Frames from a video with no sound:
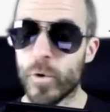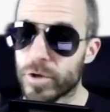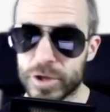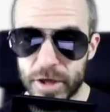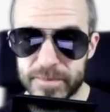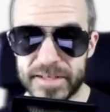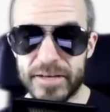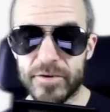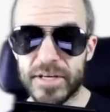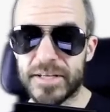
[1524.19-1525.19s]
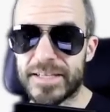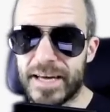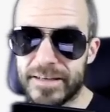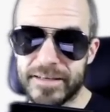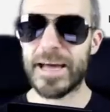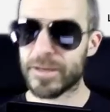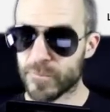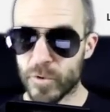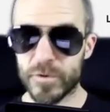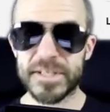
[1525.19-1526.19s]
workshops that you can attend, and
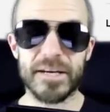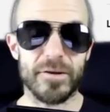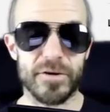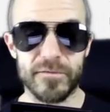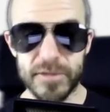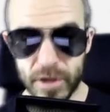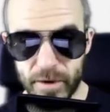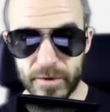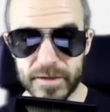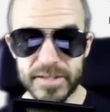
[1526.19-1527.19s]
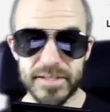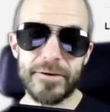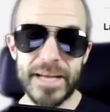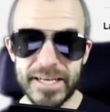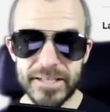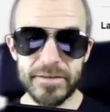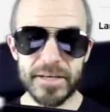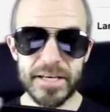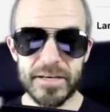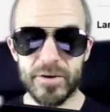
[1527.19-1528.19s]
of course a lot of talks. Now, next to the
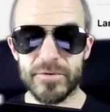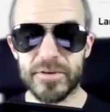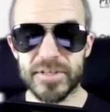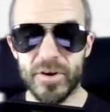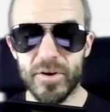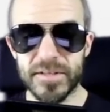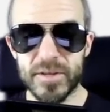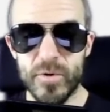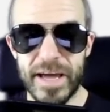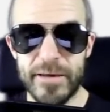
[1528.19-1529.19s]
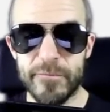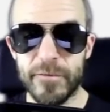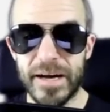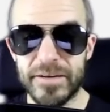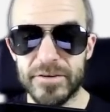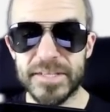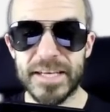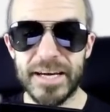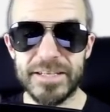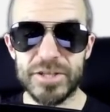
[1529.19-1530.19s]
keynote, there's also a
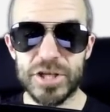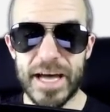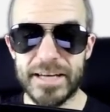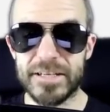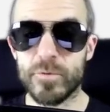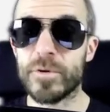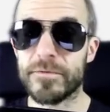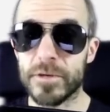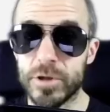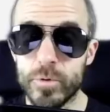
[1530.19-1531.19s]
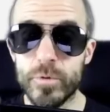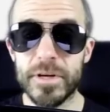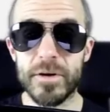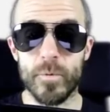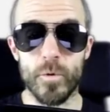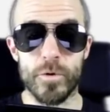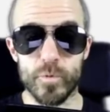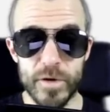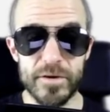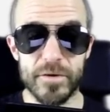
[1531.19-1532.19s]
fireside chat with the Turing Award
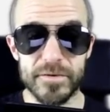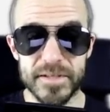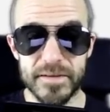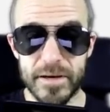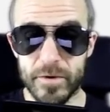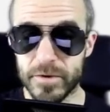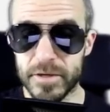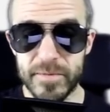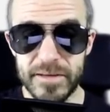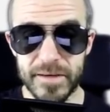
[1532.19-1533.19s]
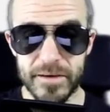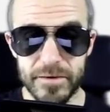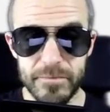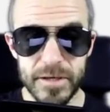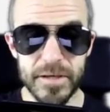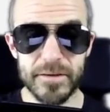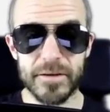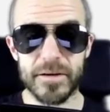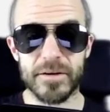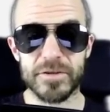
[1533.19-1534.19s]
winners. They are all going to be there: Yann
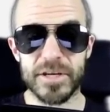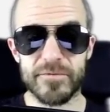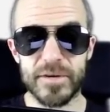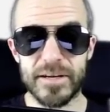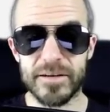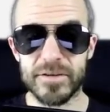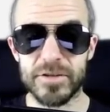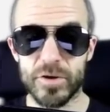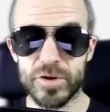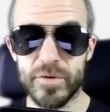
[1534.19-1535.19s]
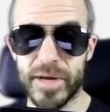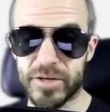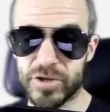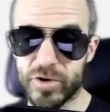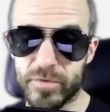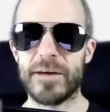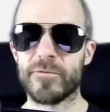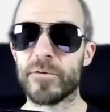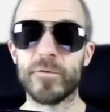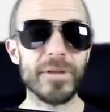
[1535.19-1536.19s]
LeCun, Jeffrey Hinton, Joshua Bengio, and
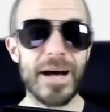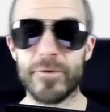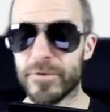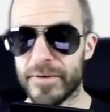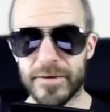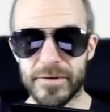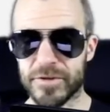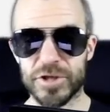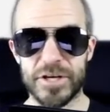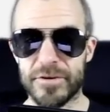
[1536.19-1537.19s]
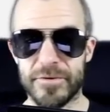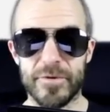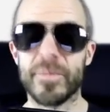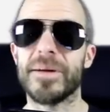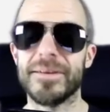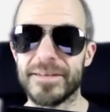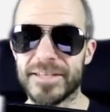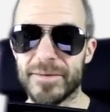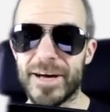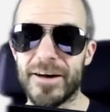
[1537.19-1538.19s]
for a full hour they'll share their
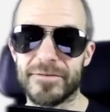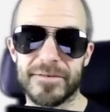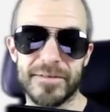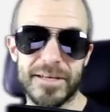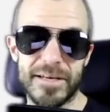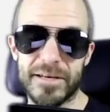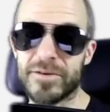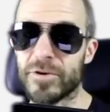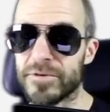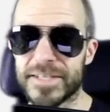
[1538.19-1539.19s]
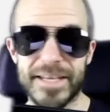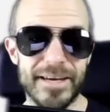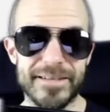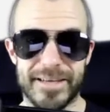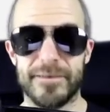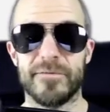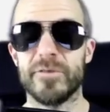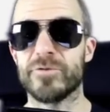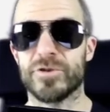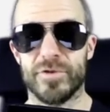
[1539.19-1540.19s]
opinions about the current state and
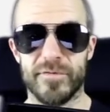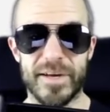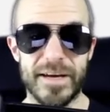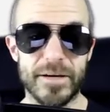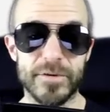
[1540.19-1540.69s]
future of AI